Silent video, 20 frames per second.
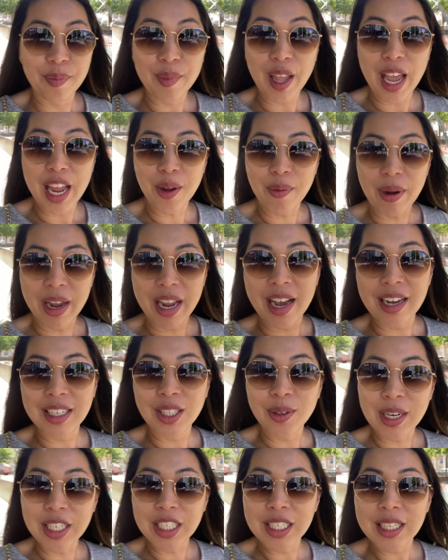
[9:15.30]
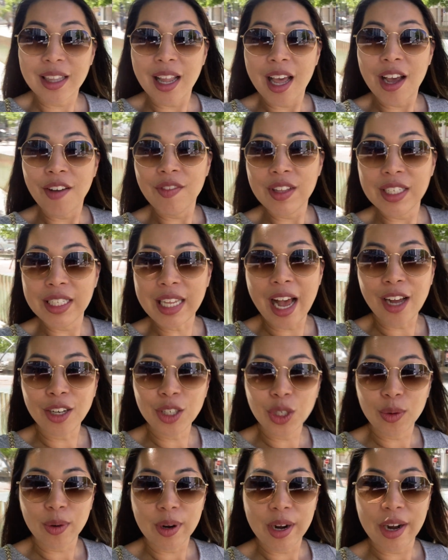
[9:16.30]
Anyway, so I just love this
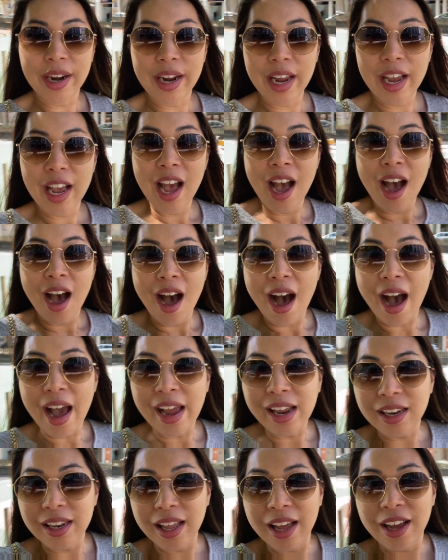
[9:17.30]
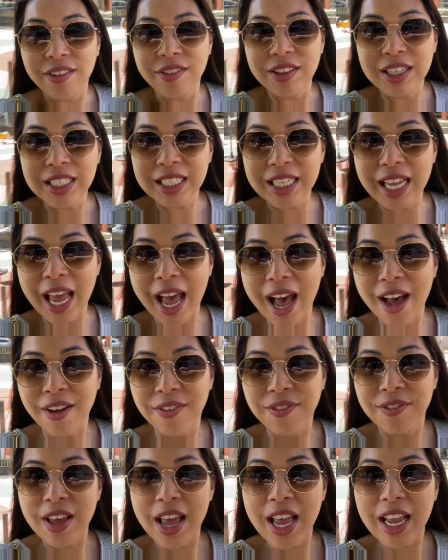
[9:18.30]
outdoor area. I love this
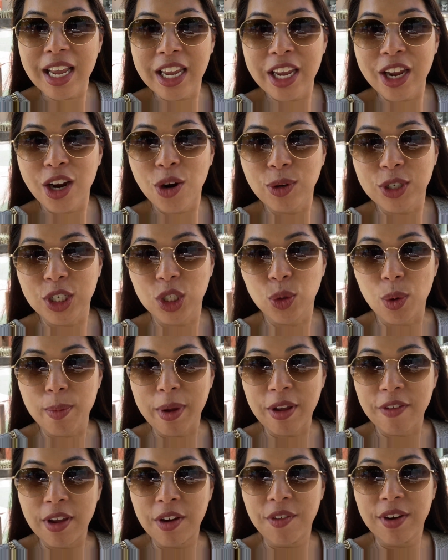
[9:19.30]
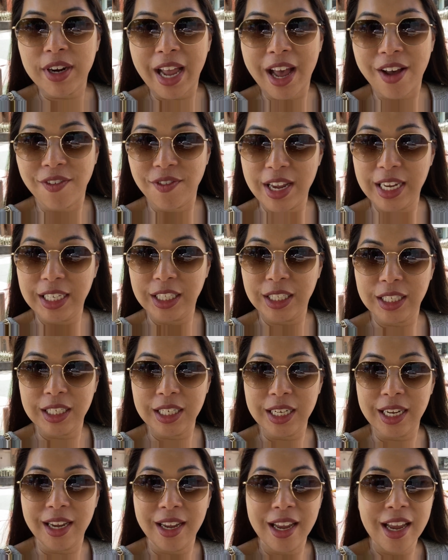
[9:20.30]
cafe here, which is one of my favorite cafes
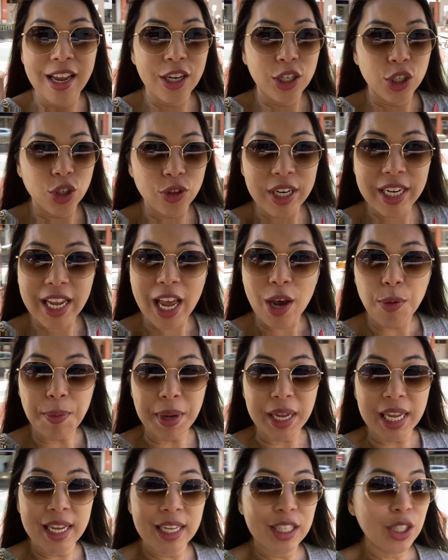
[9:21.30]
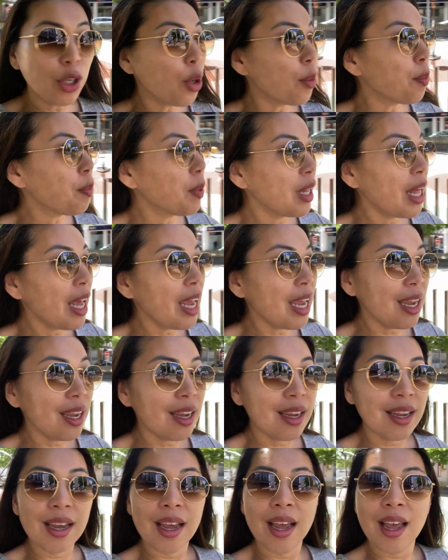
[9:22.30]
to drink at when my kids are
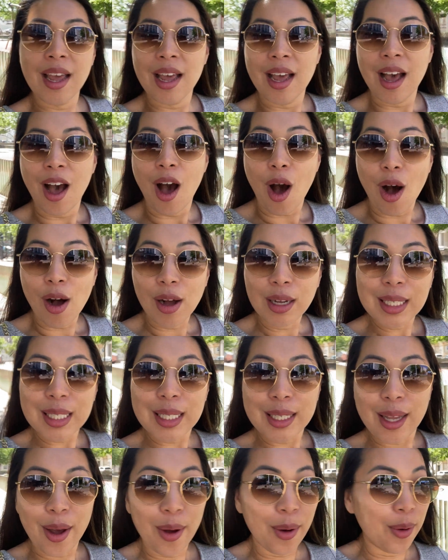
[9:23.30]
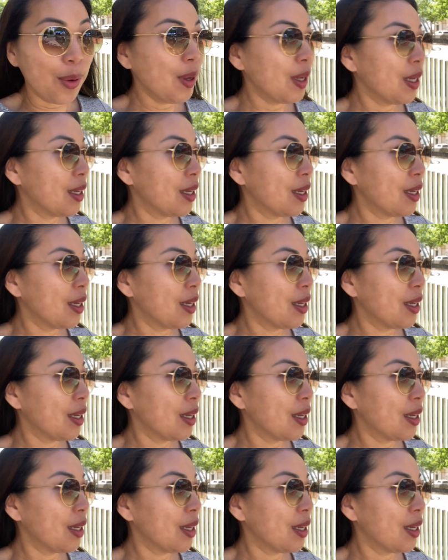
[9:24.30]
playing. Also,